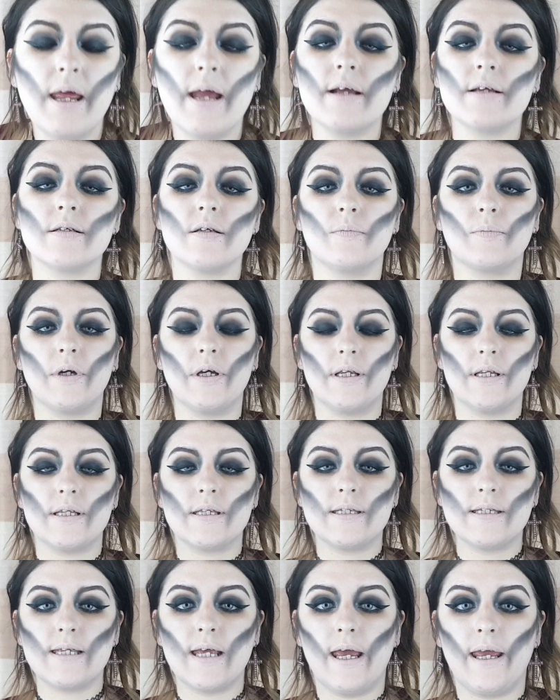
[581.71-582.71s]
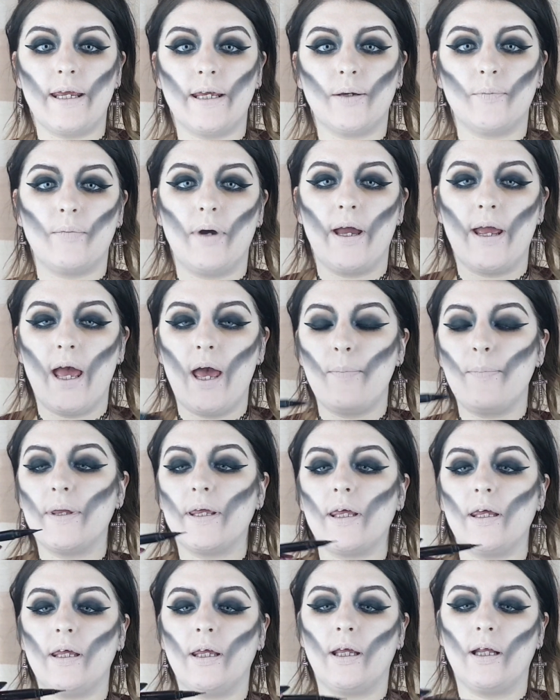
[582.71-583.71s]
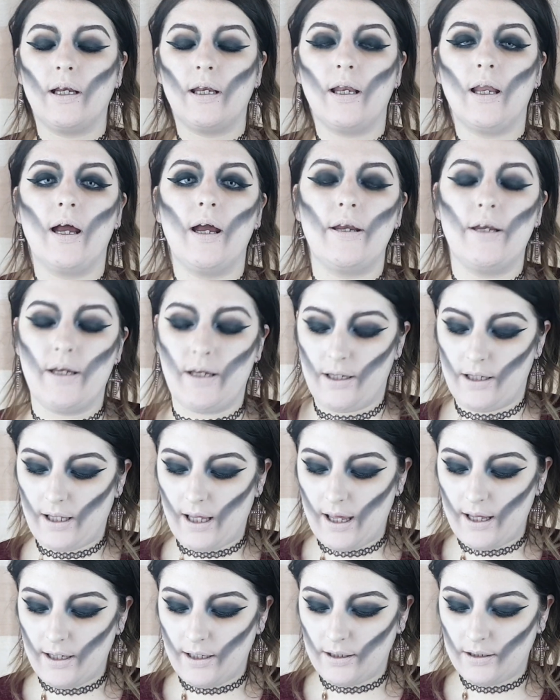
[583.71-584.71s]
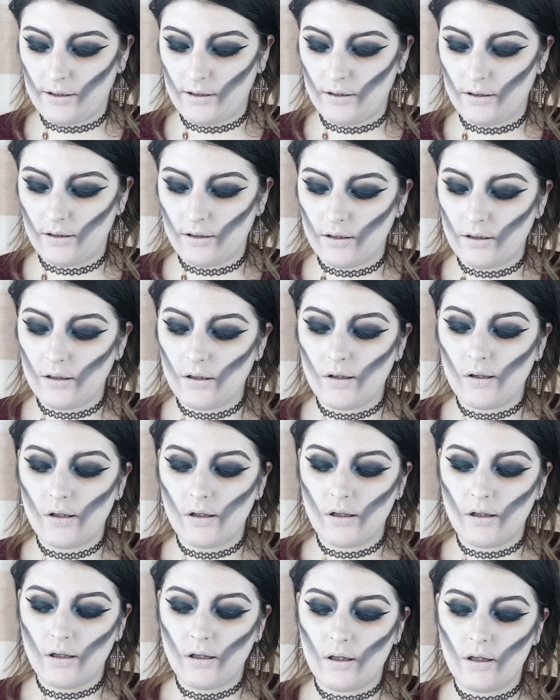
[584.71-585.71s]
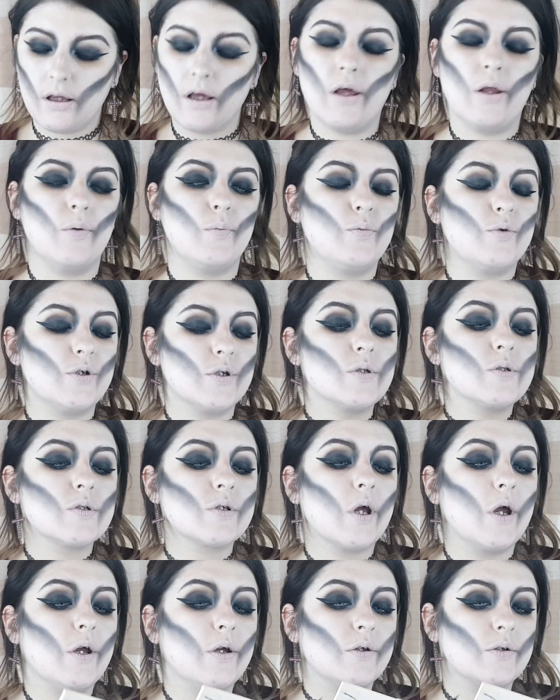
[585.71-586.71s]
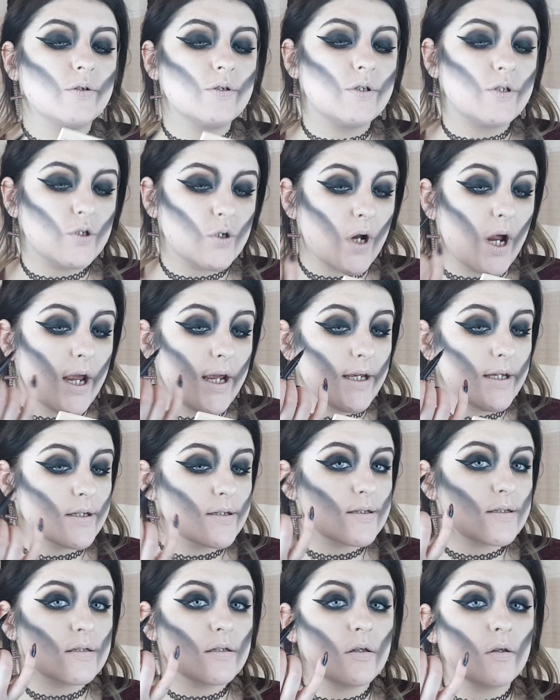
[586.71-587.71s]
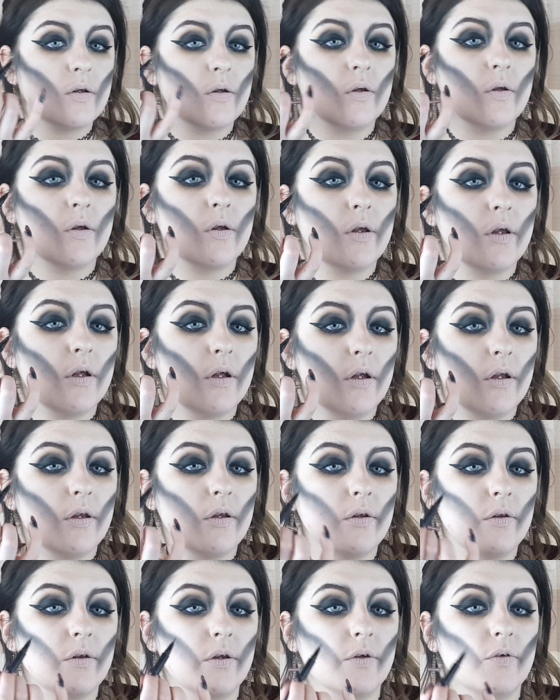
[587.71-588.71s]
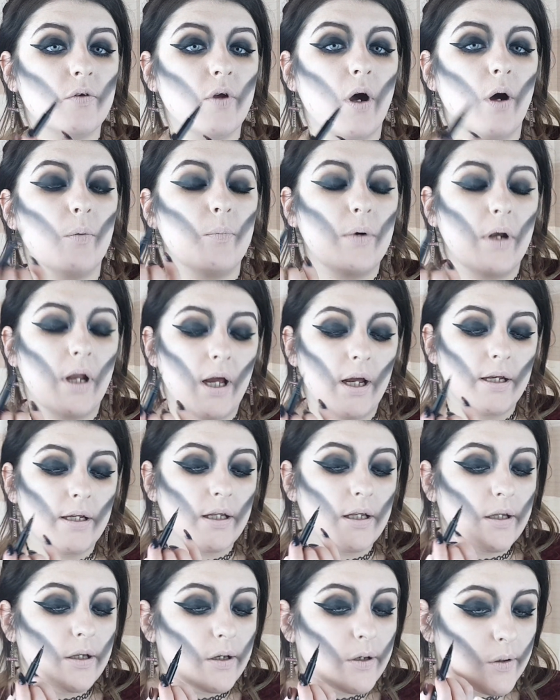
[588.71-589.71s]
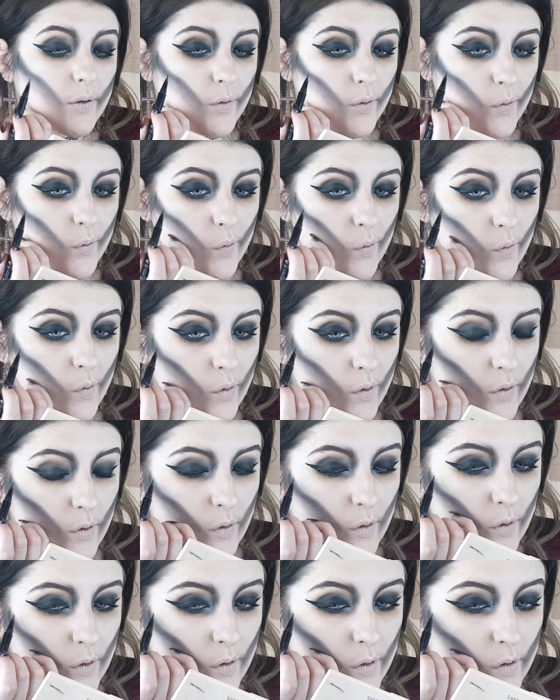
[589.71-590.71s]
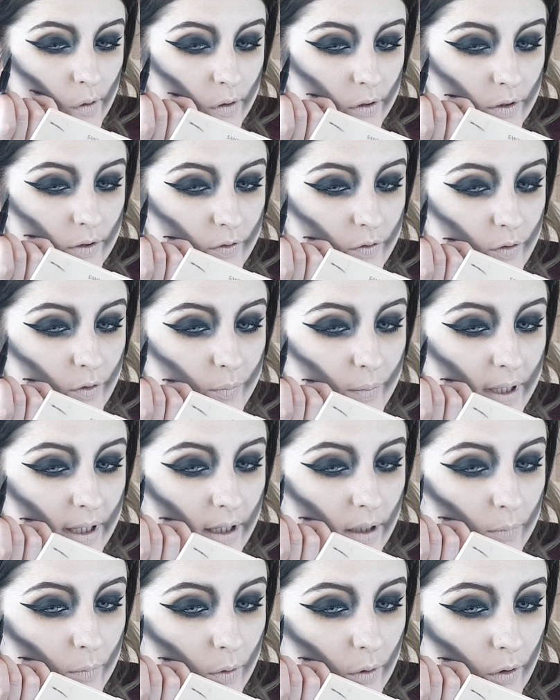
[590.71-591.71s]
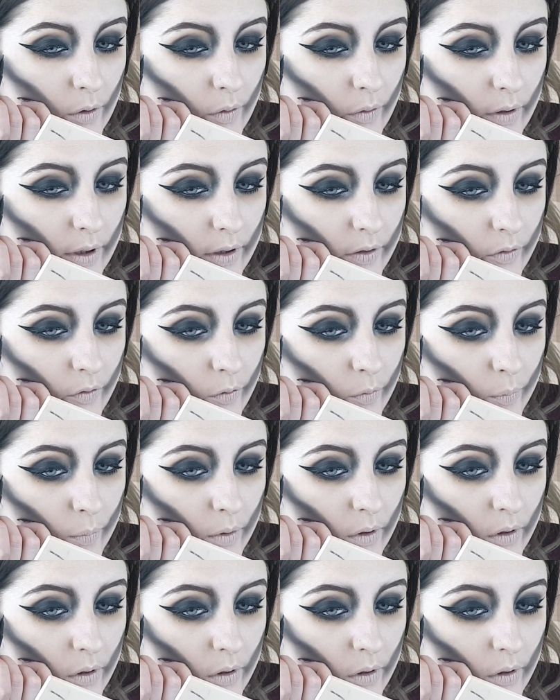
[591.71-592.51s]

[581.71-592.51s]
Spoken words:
Next, I'm going to take my Epic ink liner again. I'm just going to trace the top line here, just to make it more crisp.